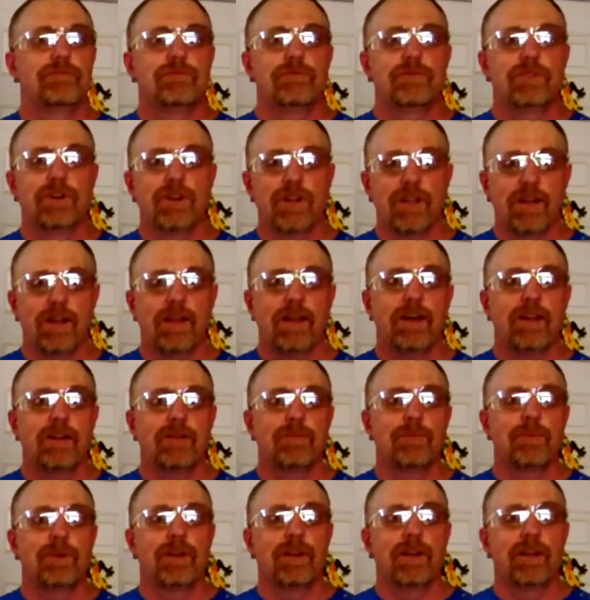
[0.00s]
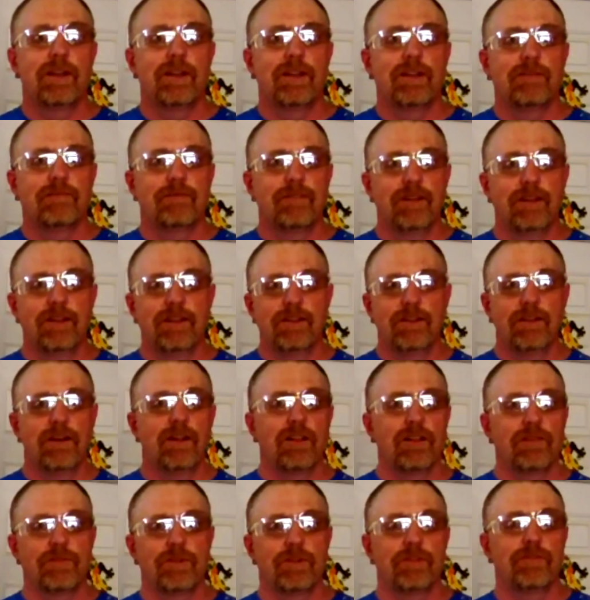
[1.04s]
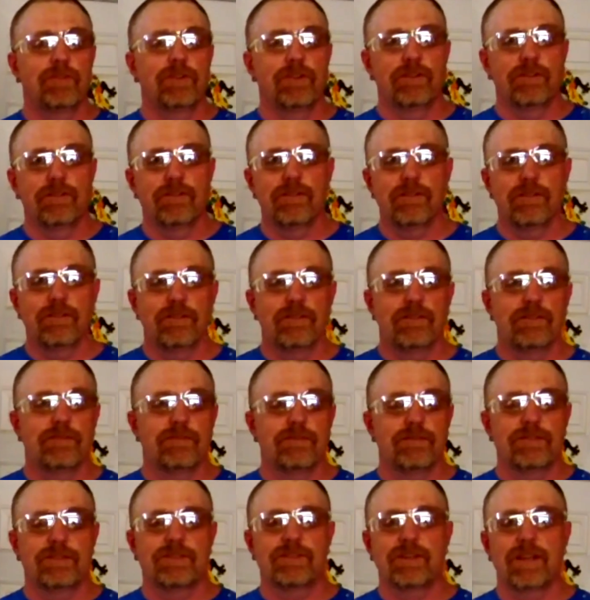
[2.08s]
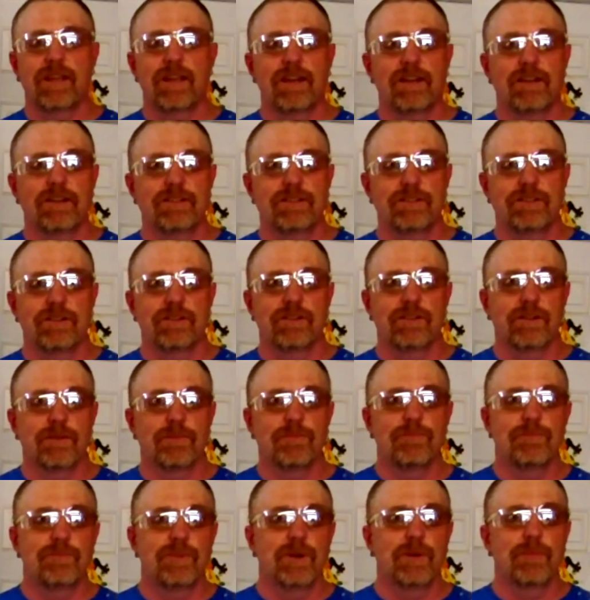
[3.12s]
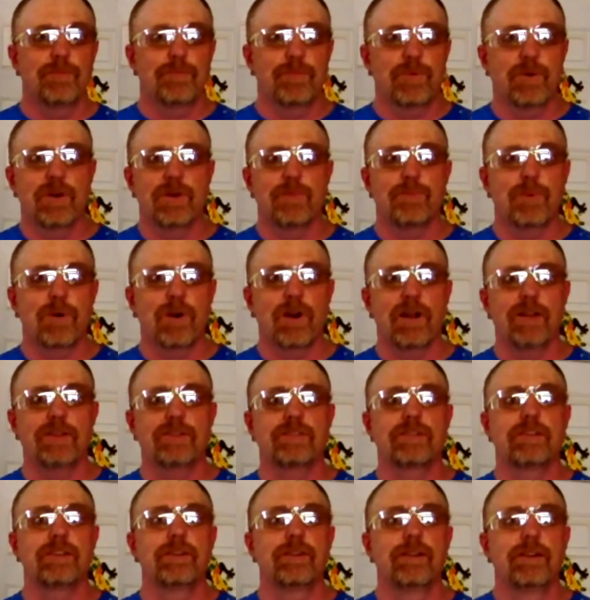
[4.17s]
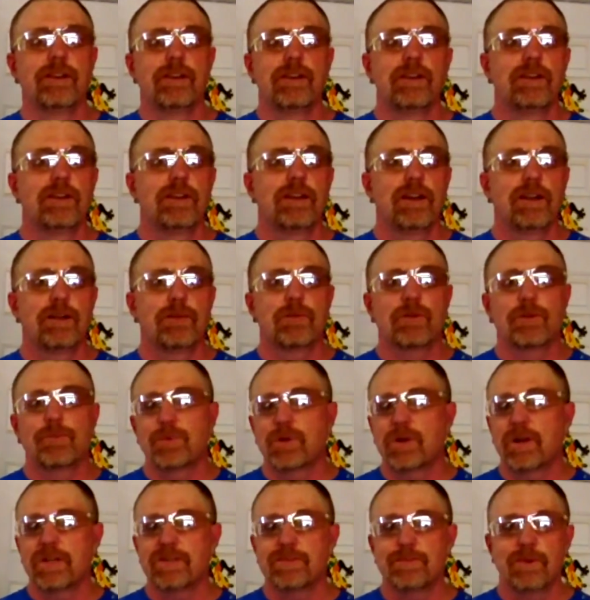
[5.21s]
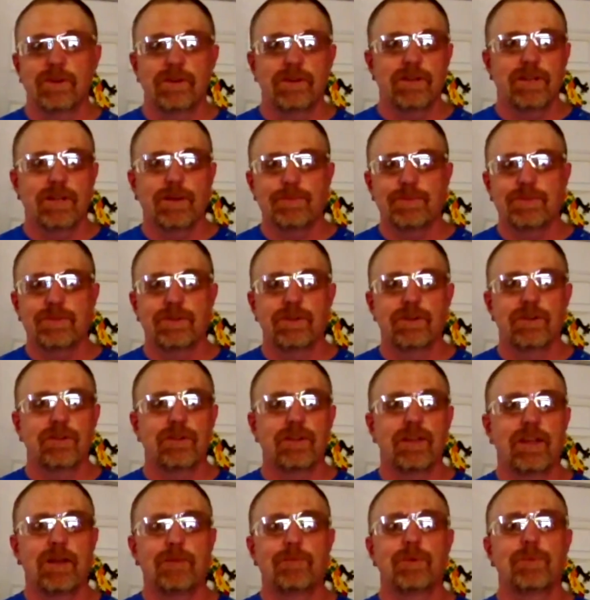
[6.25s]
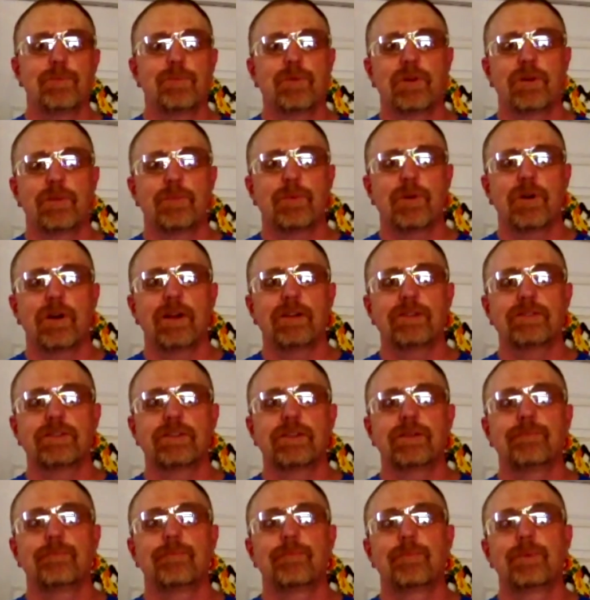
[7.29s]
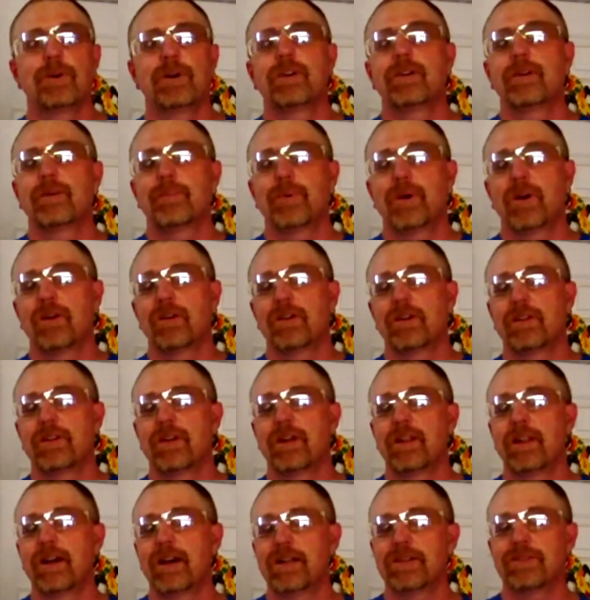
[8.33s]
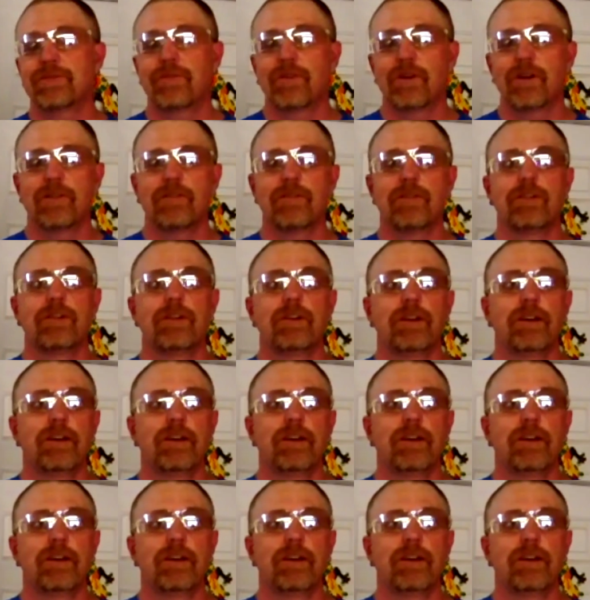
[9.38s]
looking at them, and y'all have even stated, you know, they're pretty pricey, and replacement tips, you know, can be pretty pricey, but apparently they last forever.